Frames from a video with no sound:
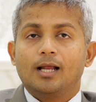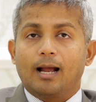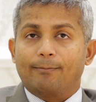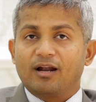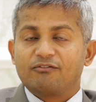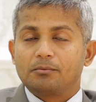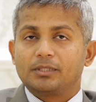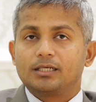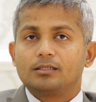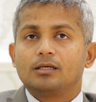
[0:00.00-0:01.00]
Apart from
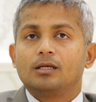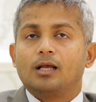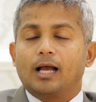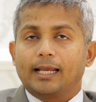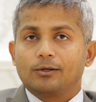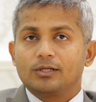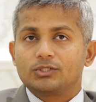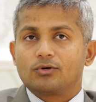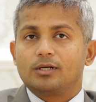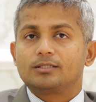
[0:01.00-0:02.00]
that, high
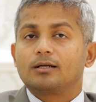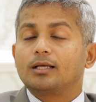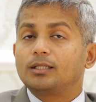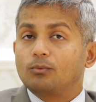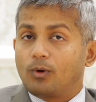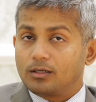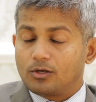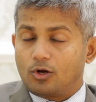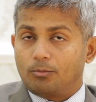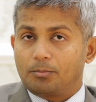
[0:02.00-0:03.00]
cholesterol is another one
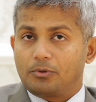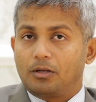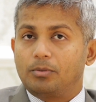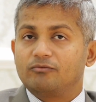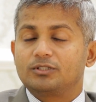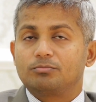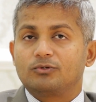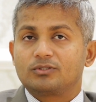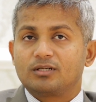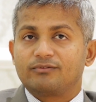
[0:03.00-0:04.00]
common problem which
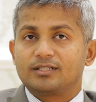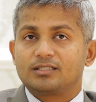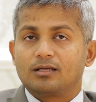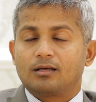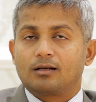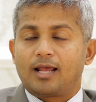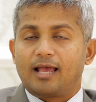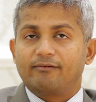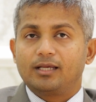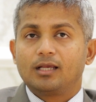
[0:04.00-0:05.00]
most of us are
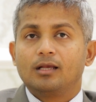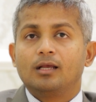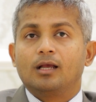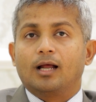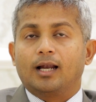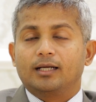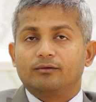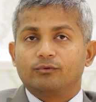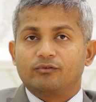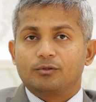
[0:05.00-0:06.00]
having and
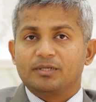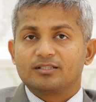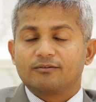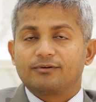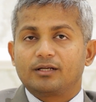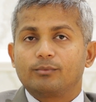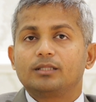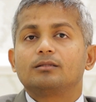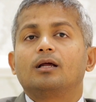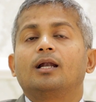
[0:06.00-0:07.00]
we will be suffering
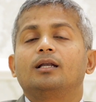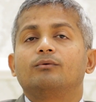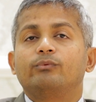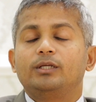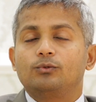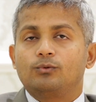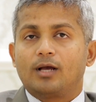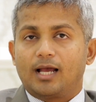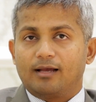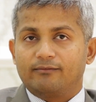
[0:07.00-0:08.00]
with, and we do
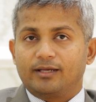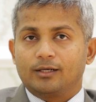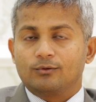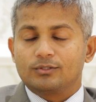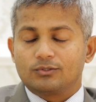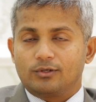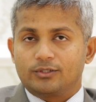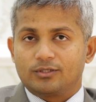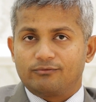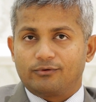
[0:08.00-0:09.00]
have a good
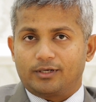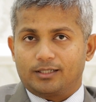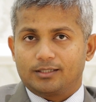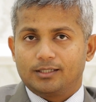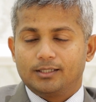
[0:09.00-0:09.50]
solution for it.